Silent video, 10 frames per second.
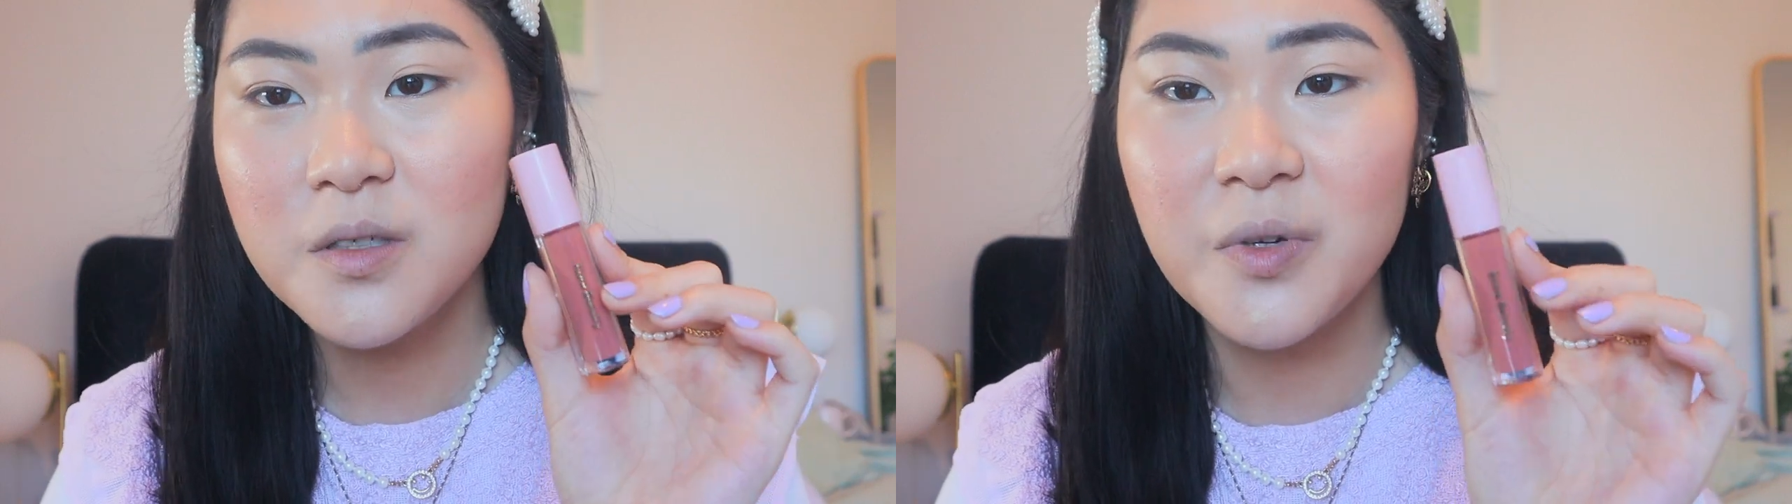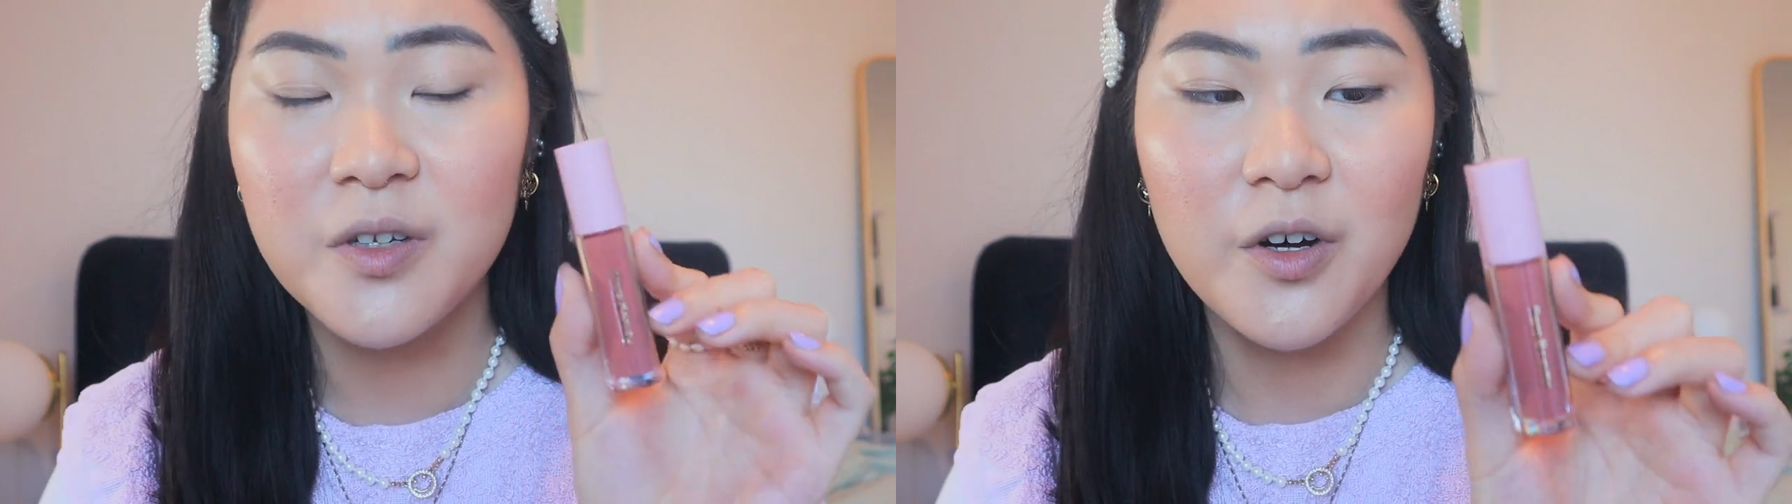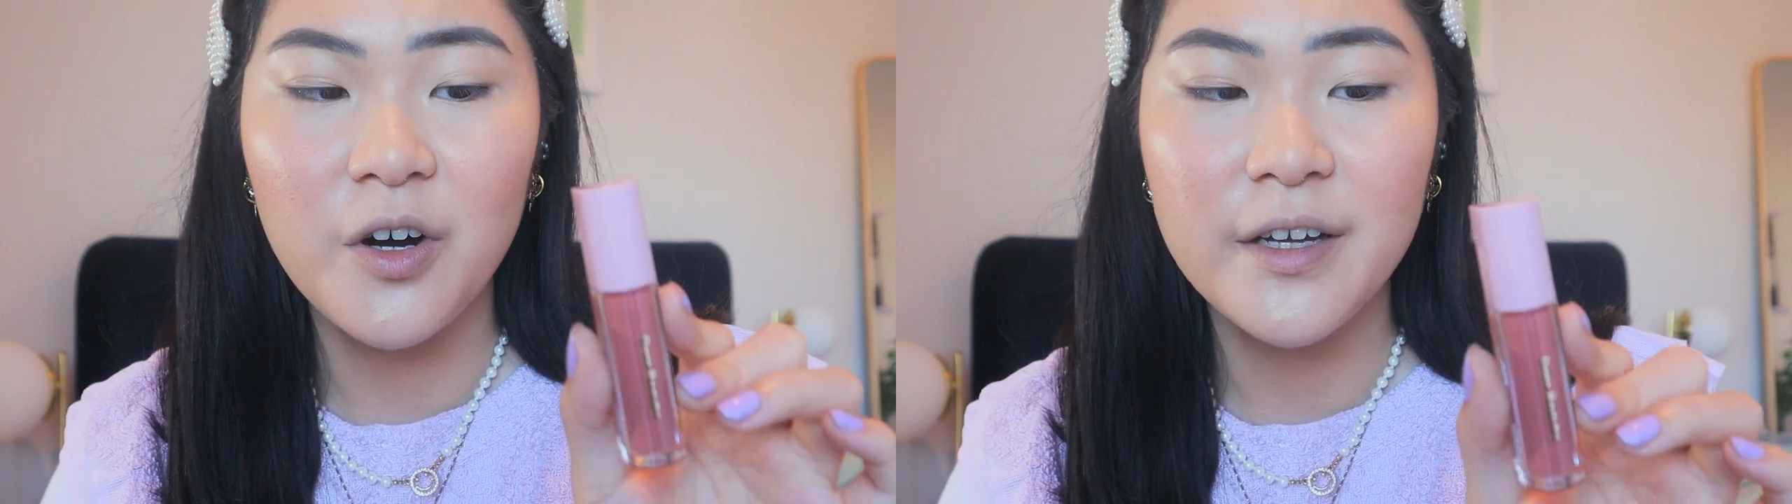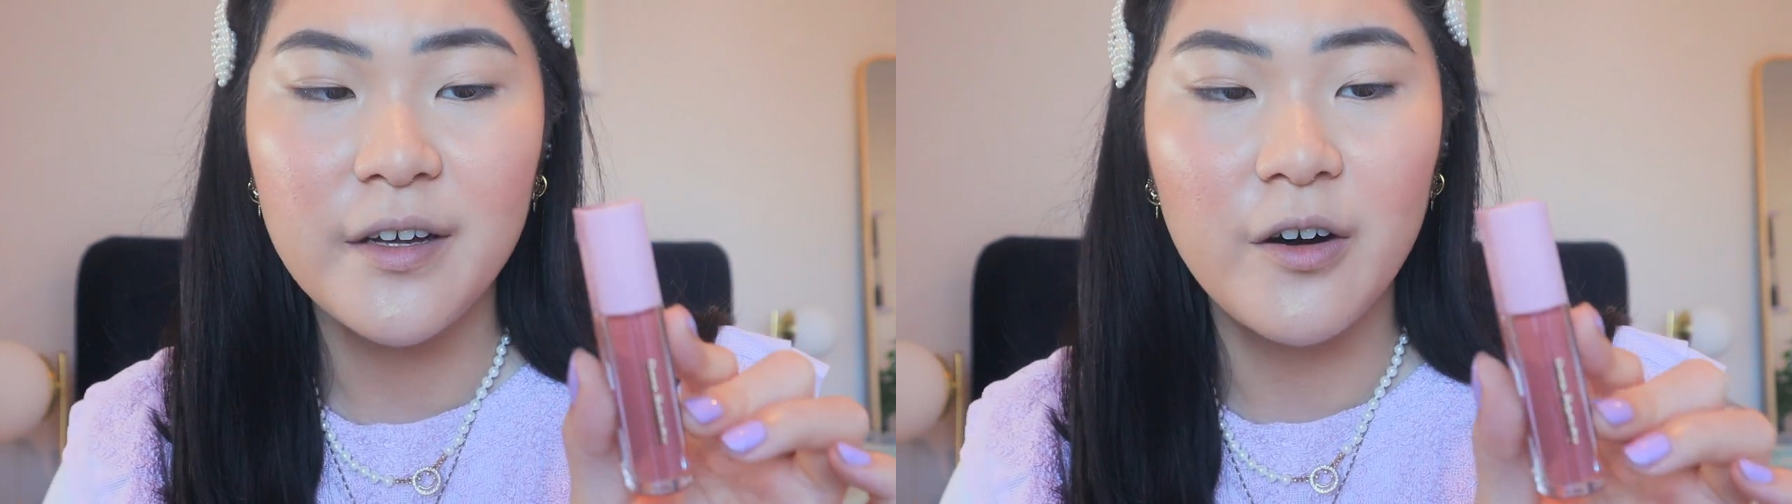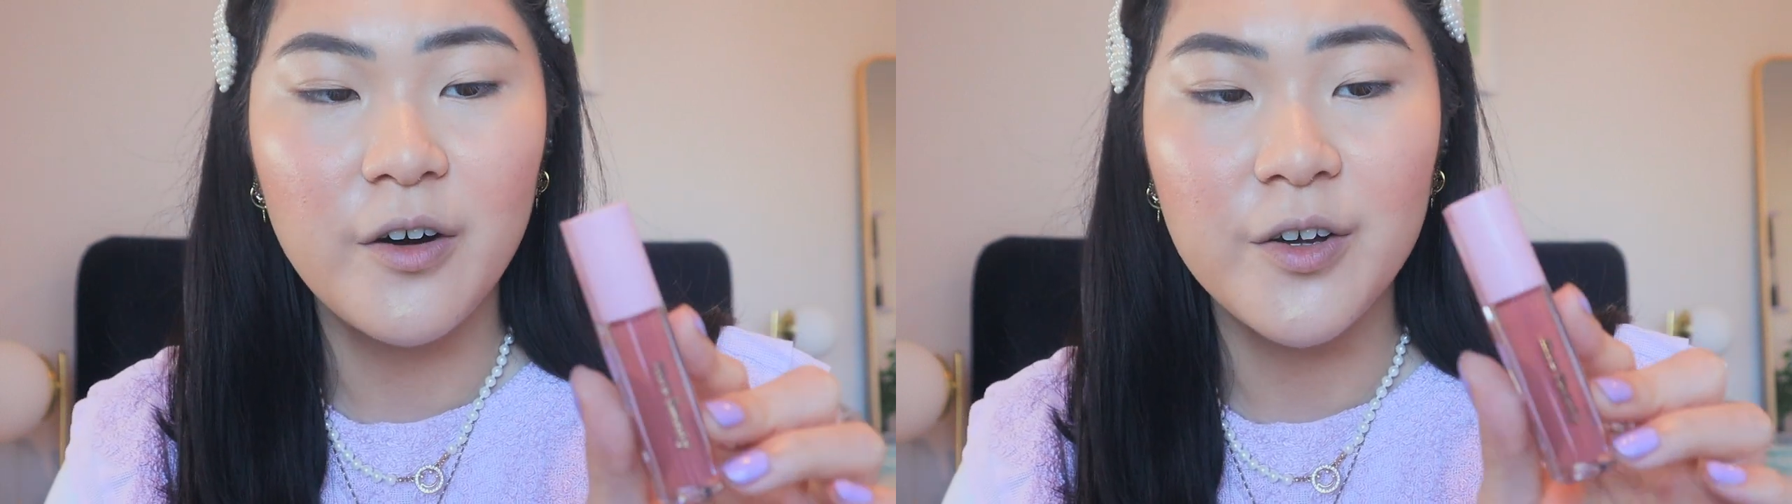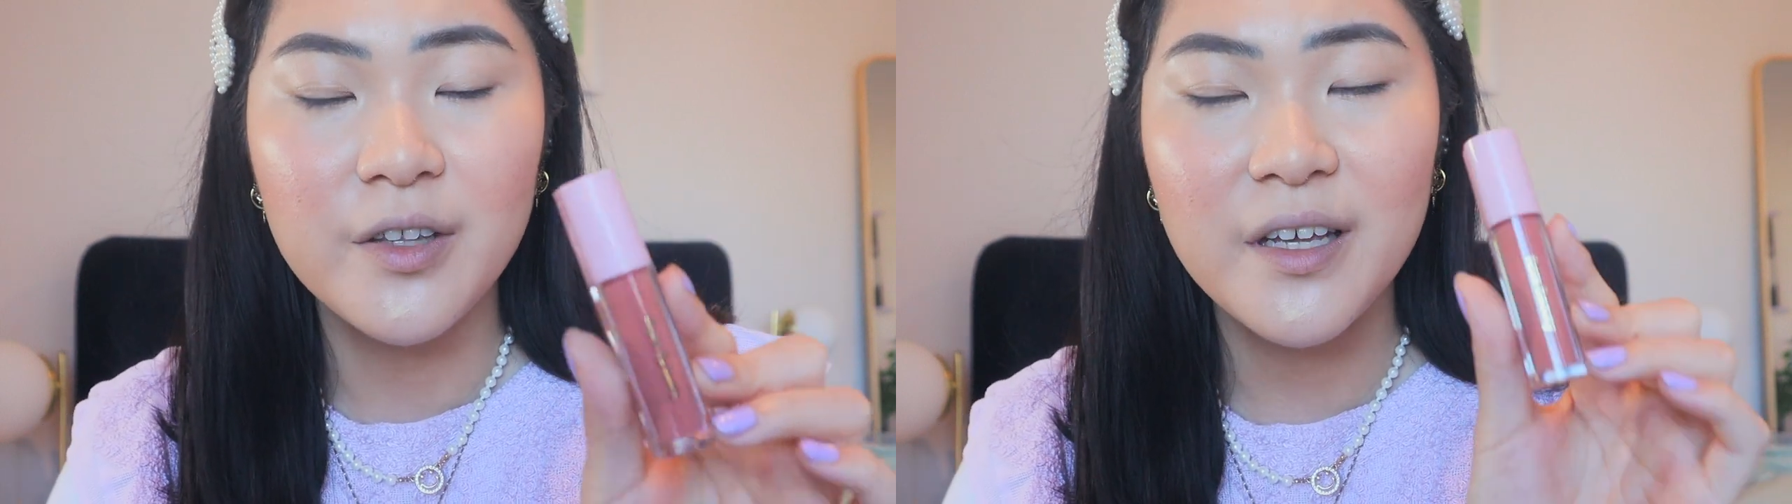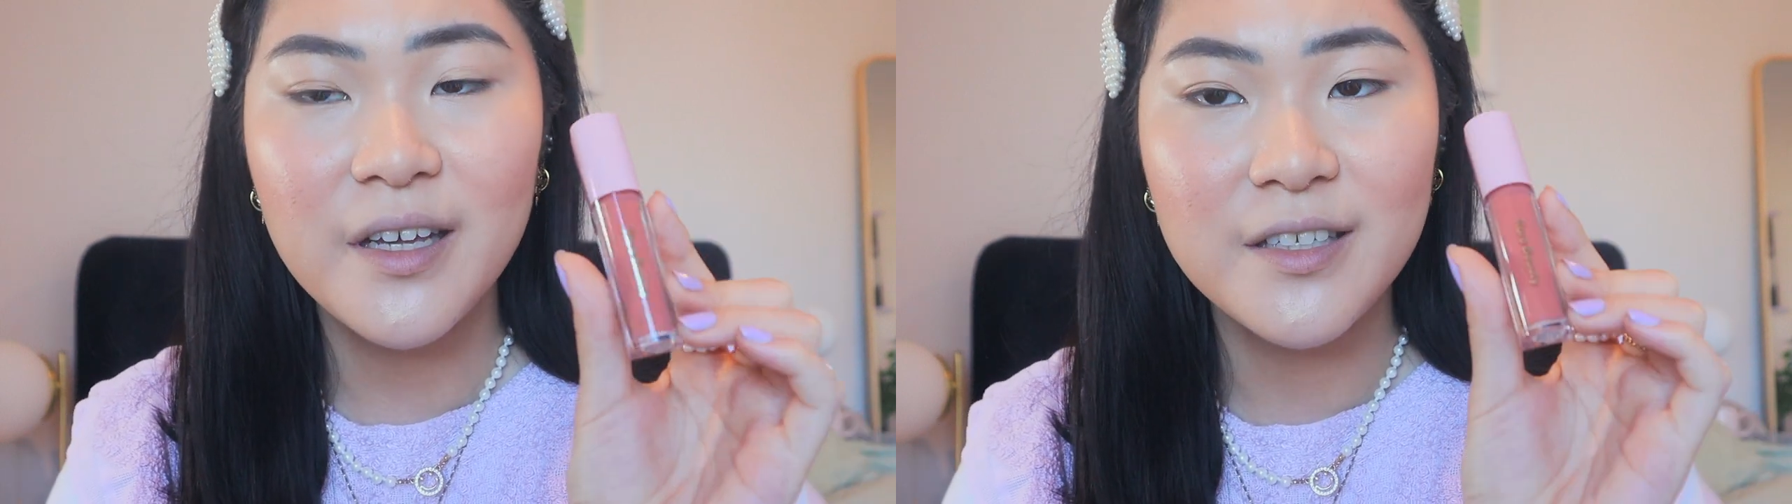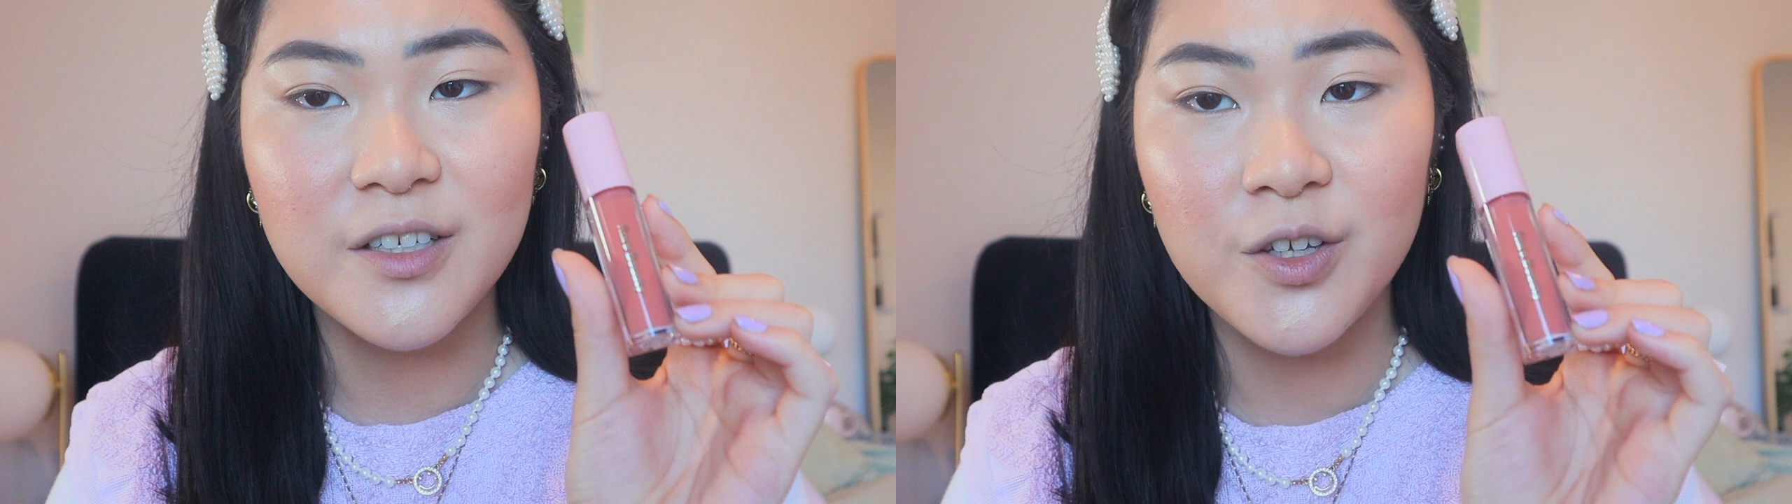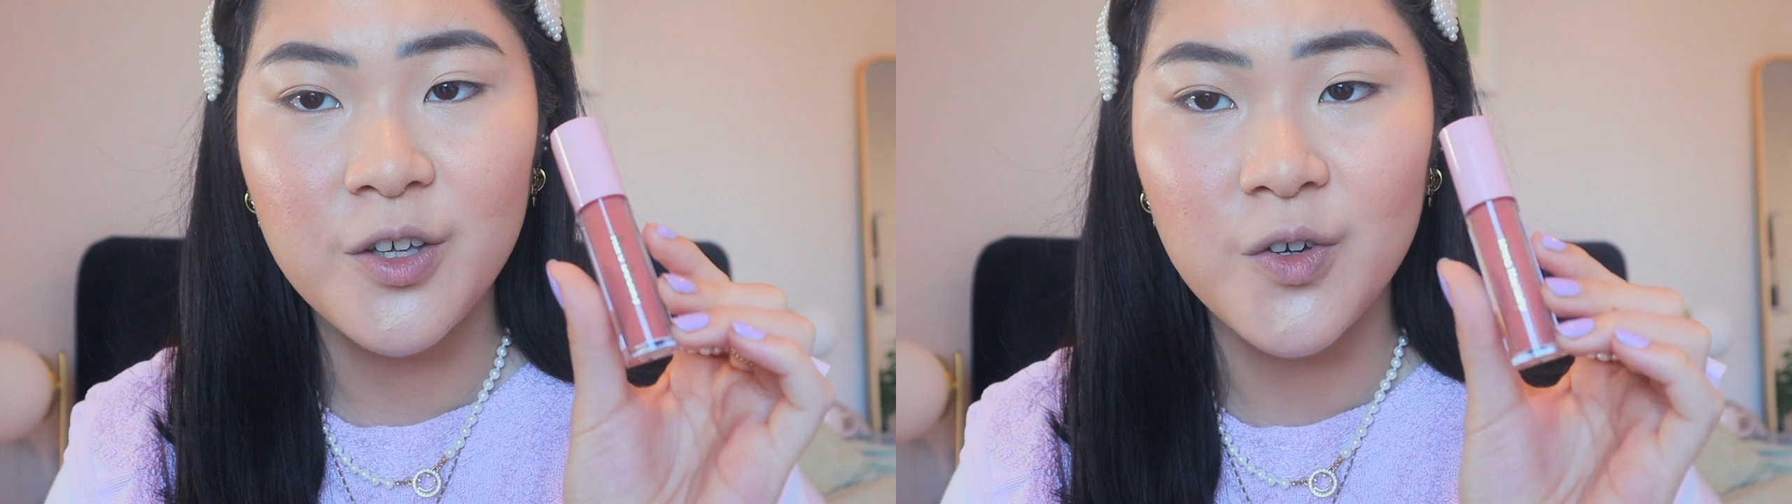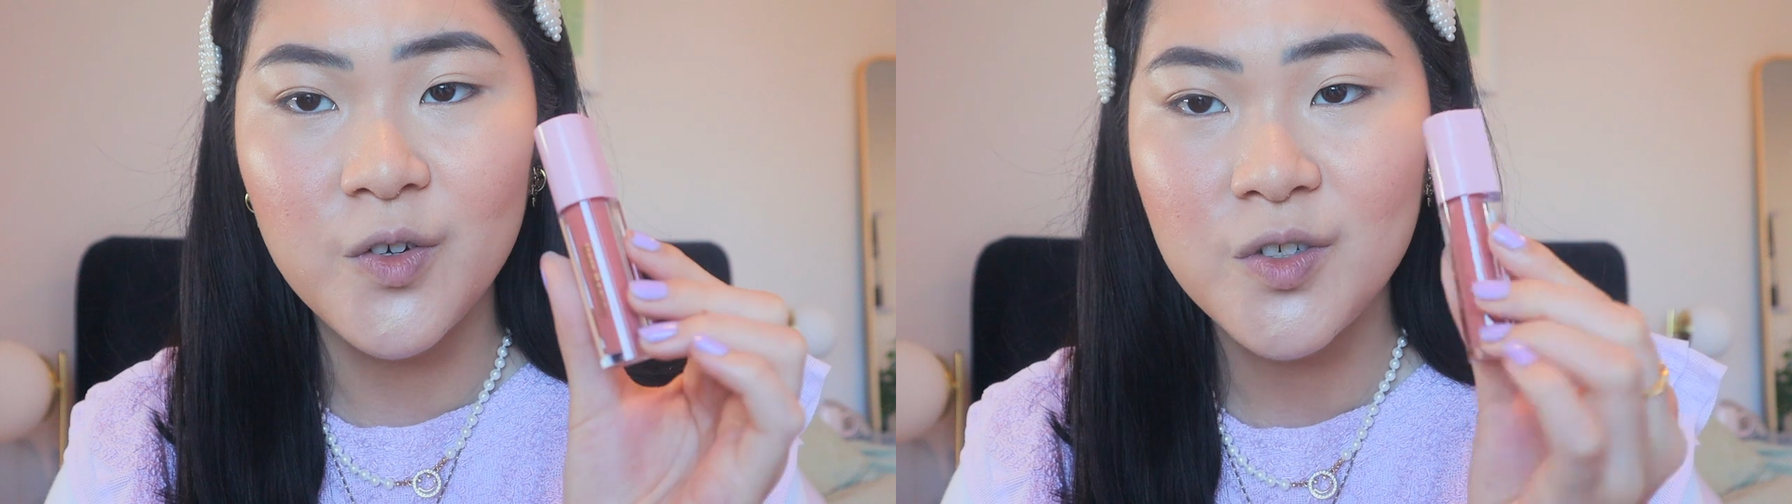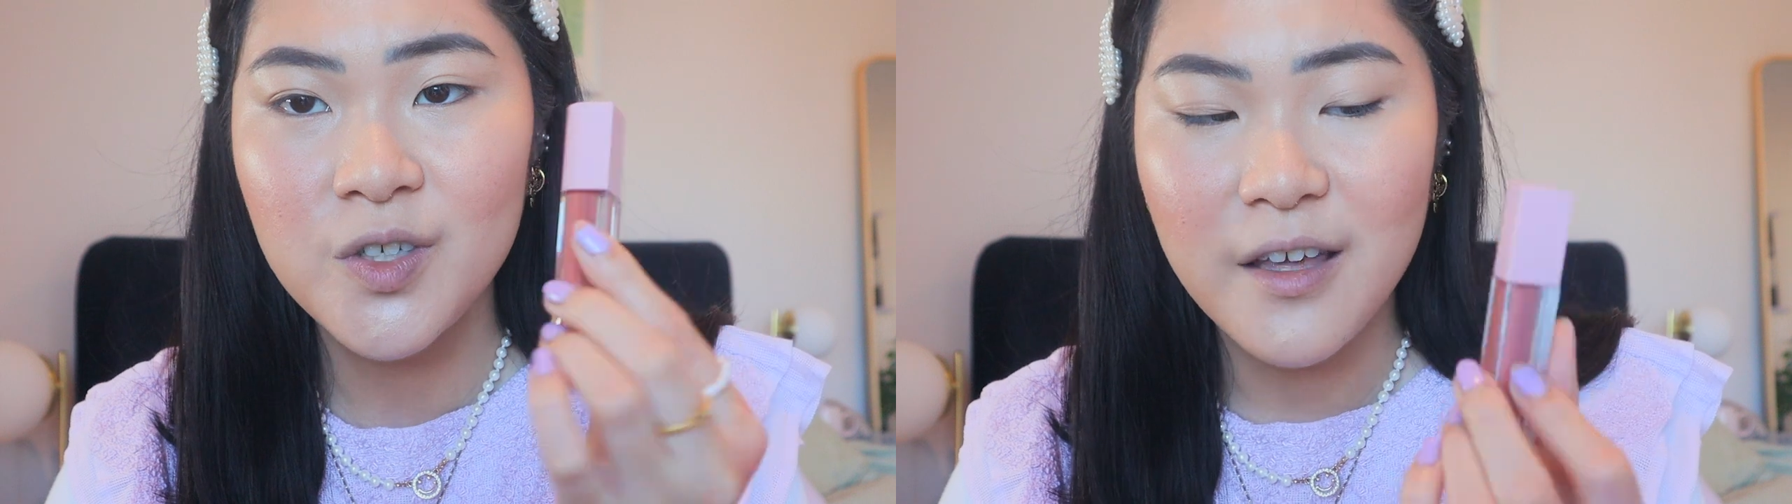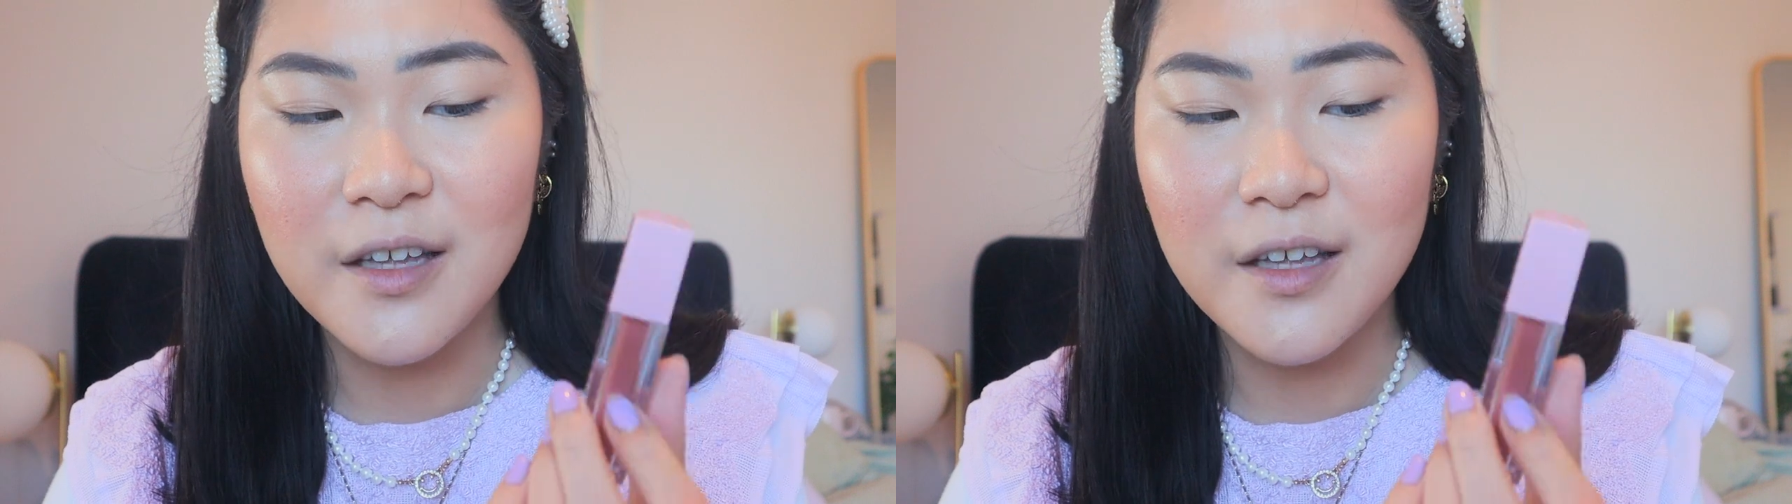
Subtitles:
but not only is it cute,